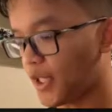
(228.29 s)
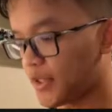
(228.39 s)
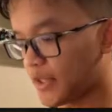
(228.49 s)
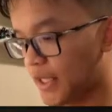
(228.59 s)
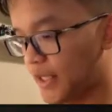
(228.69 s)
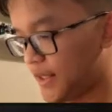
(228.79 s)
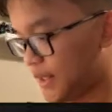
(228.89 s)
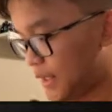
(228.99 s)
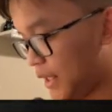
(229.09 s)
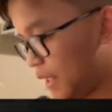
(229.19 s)

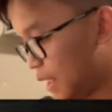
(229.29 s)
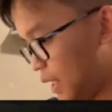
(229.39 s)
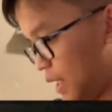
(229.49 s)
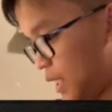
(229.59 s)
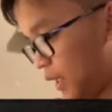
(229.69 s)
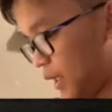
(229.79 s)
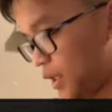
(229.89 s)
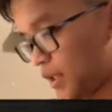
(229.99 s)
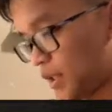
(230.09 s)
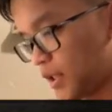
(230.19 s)
Titan
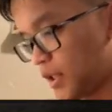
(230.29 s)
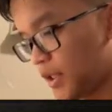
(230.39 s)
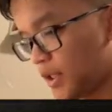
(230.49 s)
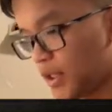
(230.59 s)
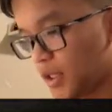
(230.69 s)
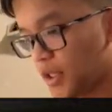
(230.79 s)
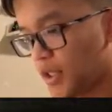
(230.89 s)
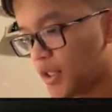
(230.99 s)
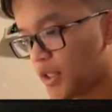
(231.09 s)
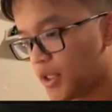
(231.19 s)
Nillious,
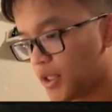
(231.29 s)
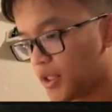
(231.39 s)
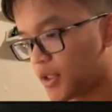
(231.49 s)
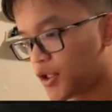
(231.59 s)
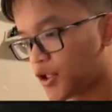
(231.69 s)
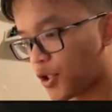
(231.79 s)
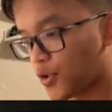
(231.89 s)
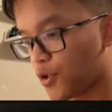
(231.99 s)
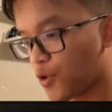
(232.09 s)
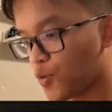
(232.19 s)

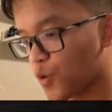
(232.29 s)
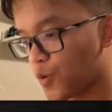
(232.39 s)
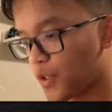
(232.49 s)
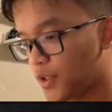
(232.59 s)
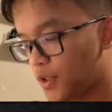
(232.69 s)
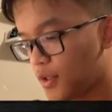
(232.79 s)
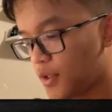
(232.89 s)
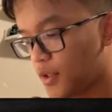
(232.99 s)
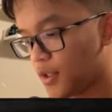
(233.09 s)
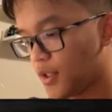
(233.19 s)
Shargo Ronin,
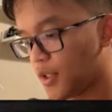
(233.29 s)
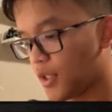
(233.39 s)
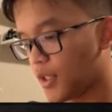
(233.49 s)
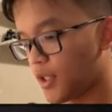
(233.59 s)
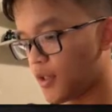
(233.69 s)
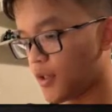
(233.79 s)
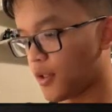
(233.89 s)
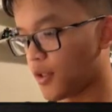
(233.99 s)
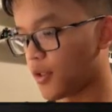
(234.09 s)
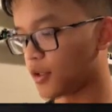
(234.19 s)
and
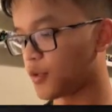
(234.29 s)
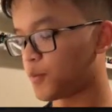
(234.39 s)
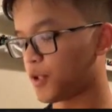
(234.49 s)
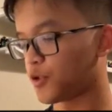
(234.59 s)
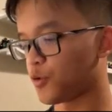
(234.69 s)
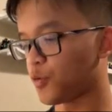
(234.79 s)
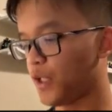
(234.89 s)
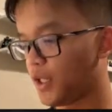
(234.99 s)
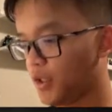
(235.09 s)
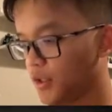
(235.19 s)
our special
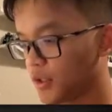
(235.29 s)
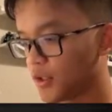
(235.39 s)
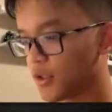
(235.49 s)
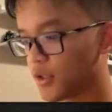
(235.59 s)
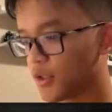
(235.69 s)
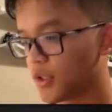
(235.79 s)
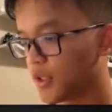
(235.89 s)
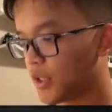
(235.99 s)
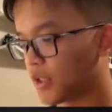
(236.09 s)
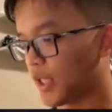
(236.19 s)
rare,
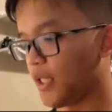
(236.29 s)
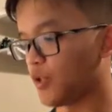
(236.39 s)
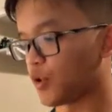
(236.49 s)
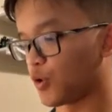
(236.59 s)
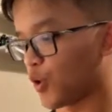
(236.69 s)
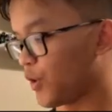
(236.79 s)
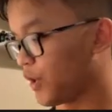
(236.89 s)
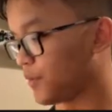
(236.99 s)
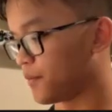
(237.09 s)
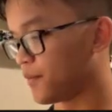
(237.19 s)
Titan
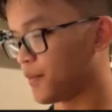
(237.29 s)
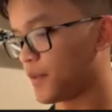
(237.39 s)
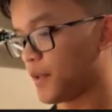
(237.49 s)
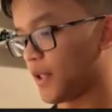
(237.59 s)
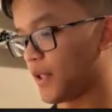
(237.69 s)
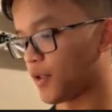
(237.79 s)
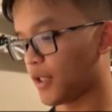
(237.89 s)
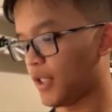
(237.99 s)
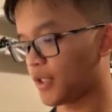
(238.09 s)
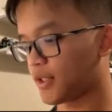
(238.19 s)
Tertonium. And our
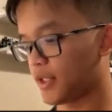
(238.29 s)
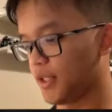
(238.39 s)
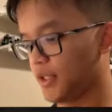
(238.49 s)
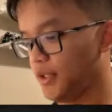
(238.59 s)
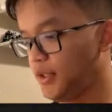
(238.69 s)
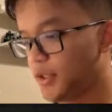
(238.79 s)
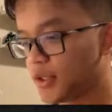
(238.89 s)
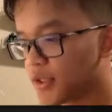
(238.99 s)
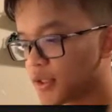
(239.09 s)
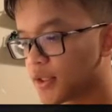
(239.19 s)
Hex
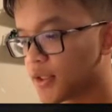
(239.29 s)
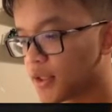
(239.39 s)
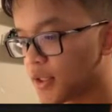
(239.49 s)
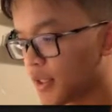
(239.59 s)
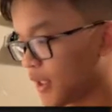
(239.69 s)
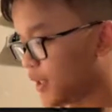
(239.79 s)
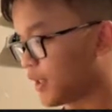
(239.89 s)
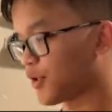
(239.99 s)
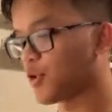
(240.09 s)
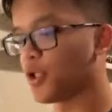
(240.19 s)
is
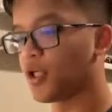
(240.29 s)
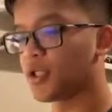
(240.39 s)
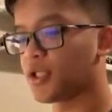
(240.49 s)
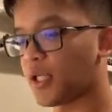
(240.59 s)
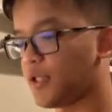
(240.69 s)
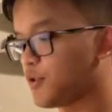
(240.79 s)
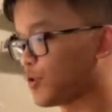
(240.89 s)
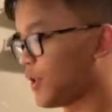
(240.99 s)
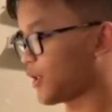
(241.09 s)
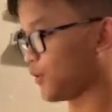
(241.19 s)
another Titan
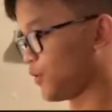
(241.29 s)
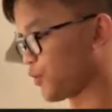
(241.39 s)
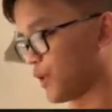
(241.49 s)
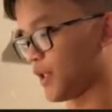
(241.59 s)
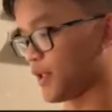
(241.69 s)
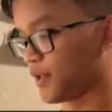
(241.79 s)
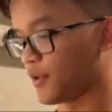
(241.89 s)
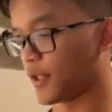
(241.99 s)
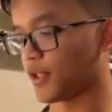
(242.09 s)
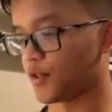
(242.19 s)
Trox Ultra.
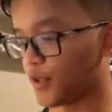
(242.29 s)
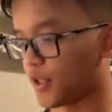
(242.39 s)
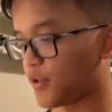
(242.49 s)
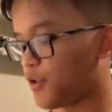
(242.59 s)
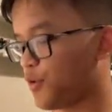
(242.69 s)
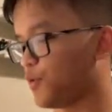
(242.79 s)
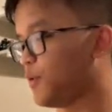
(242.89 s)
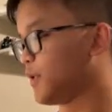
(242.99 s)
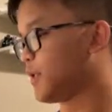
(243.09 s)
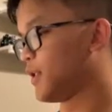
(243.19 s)
Okay, so we've got two